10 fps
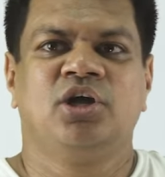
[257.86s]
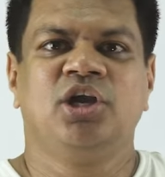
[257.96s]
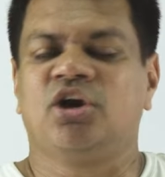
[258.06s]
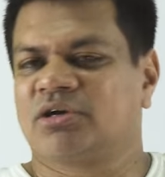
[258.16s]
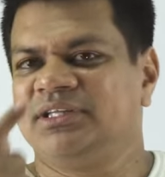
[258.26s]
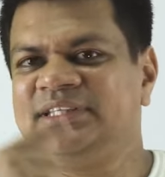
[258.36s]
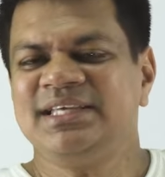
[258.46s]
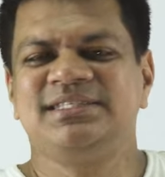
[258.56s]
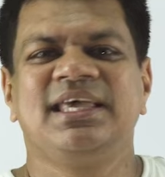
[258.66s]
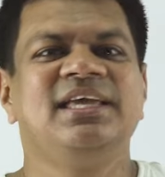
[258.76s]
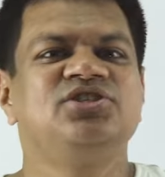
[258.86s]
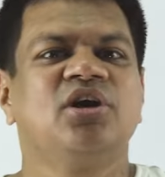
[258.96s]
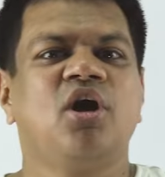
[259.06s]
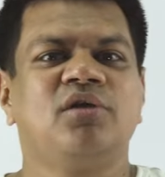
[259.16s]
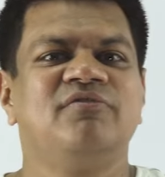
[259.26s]
Look, this is a
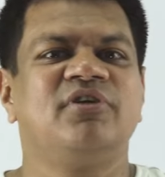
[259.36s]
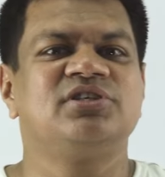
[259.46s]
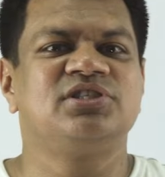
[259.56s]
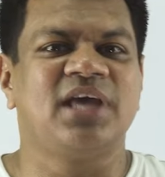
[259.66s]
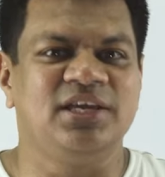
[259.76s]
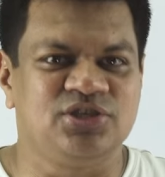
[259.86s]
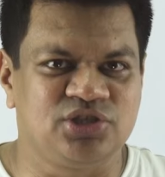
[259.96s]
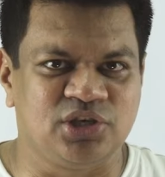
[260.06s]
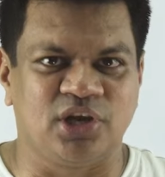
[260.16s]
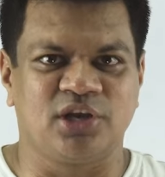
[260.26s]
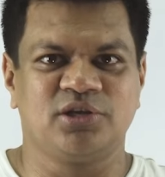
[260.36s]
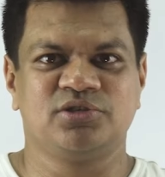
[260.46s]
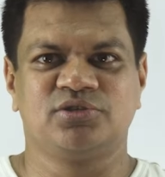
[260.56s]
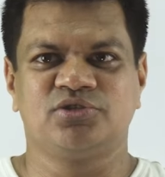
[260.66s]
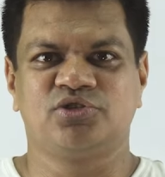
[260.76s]
conversation
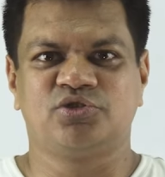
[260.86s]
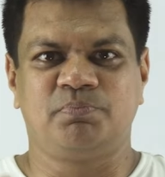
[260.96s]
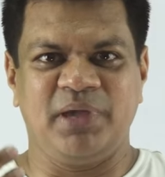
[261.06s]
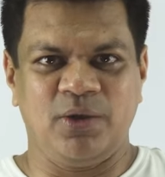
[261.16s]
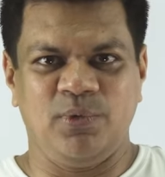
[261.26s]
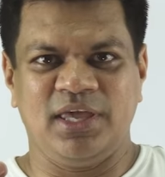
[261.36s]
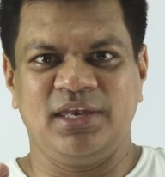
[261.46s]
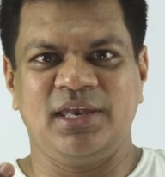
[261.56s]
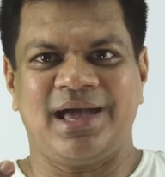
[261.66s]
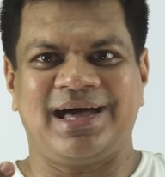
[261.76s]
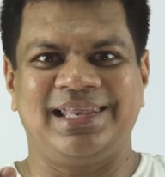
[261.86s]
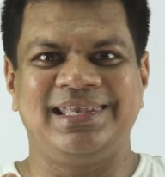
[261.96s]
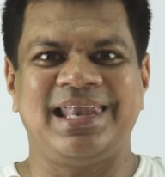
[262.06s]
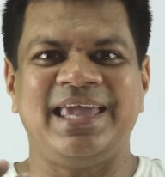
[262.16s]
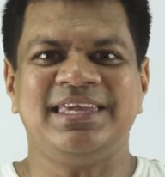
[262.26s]
between a
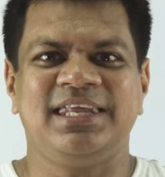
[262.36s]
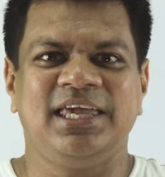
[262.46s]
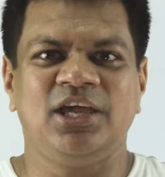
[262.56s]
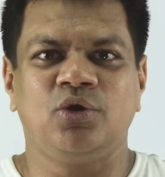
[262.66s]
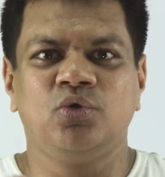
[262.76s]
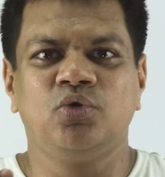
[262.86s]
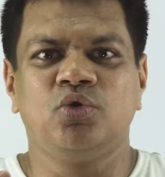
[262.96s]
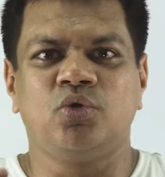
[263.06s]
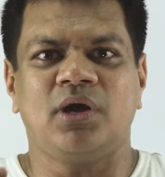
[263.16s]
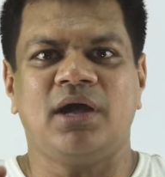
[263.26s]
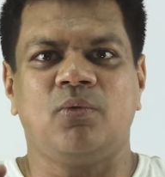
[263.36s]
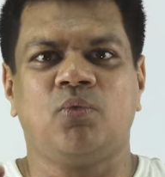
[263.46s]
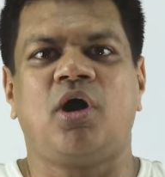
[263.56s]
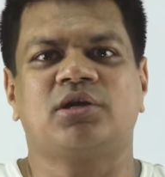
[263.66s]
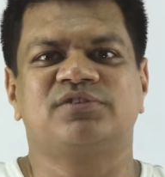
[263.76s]
lady who
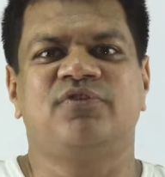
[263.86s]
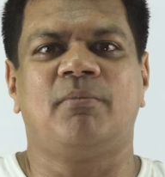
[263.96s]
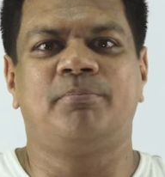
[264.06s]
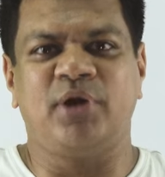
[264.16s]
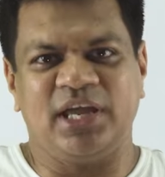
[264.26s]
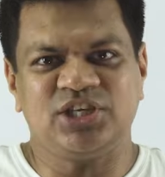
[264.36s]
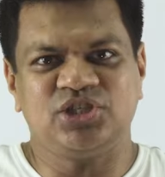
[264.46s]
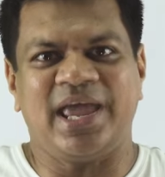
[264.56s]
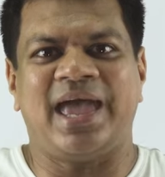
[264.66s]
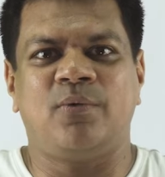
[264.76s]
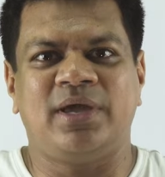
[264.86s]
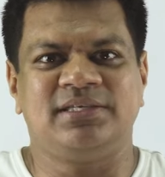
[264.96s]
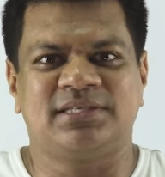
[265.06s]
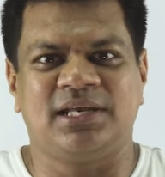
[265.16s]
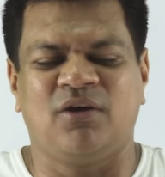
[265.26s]
works for British
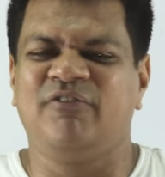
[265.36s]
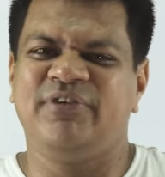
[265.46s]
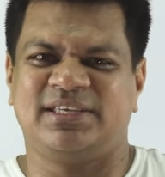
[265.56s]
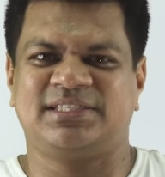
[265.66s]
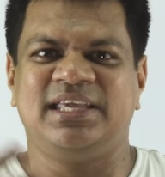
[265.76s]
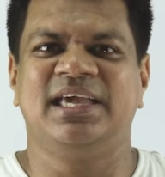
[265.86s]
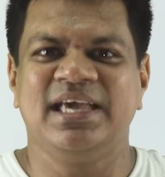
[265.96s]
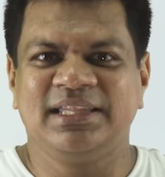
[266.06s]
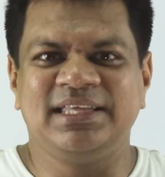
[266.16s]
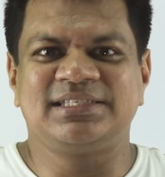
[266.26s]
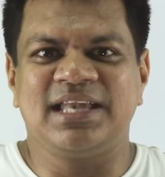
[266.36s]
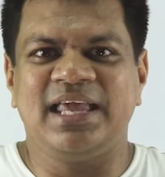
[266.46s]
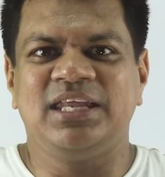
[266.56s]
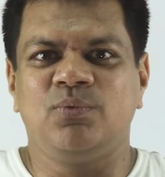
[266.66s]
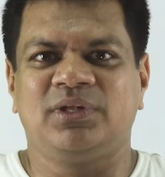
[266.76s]
Airways, and obviously this
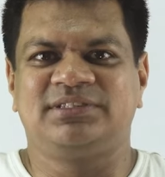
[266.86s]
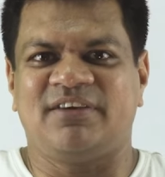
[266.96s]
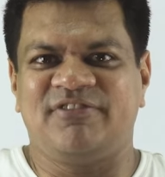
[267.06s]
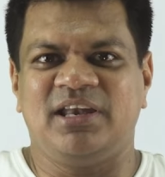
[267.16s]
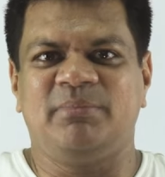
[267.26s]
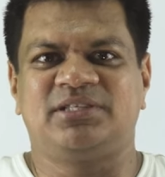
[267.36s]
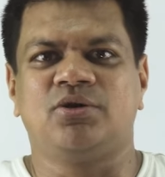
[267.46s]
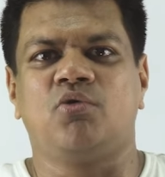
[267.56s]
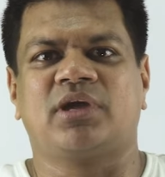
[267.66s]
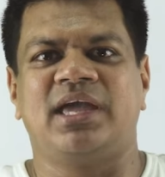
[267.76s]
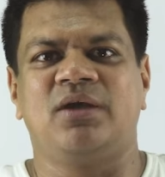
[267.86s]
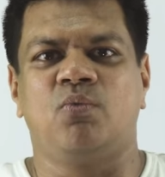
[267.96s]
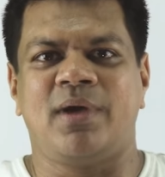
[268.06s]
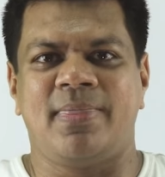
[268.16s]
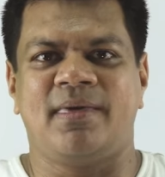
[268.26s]
lady will definitely be talking
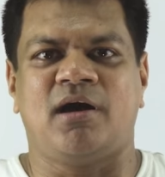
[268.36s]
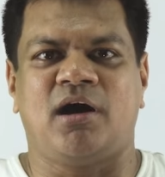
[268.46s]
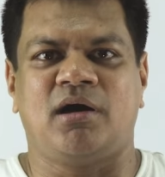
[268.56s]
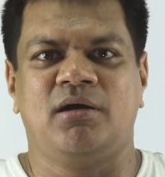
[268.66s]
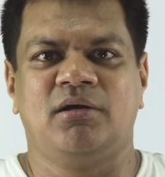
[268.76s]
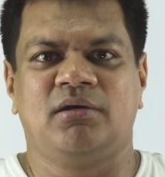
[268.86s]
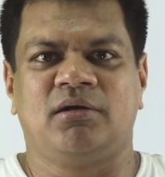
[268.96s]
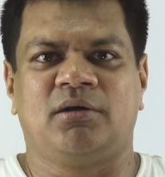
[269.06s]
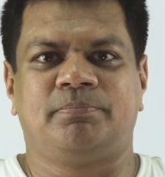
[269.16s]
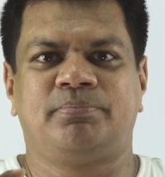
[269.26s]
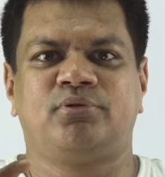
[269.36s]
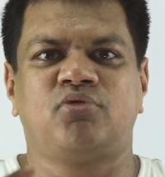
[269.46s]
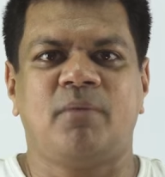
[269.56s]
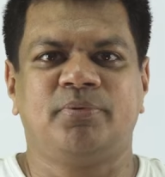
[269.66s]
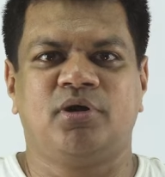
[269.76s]
with a
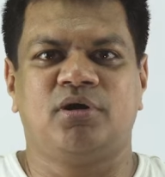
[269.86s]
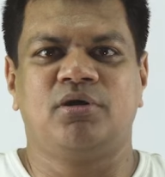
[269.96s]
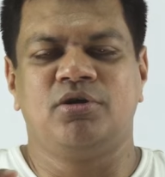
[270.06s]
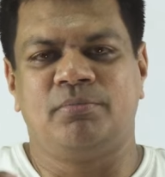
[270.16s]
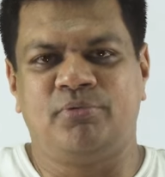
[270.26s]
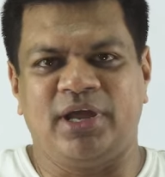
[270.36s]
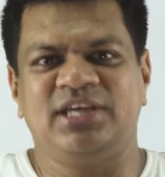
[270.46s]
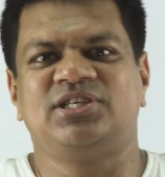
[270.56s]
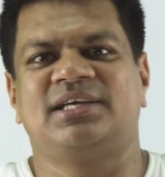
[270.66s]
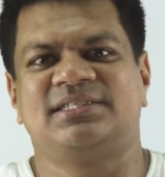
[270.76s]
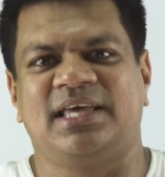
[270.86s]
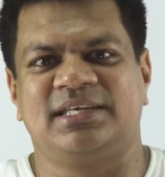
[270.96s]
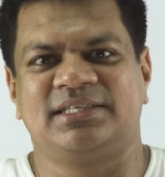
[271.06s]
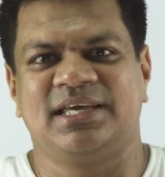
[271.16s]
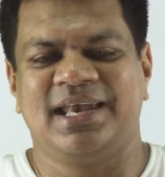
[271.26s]
proper British accent.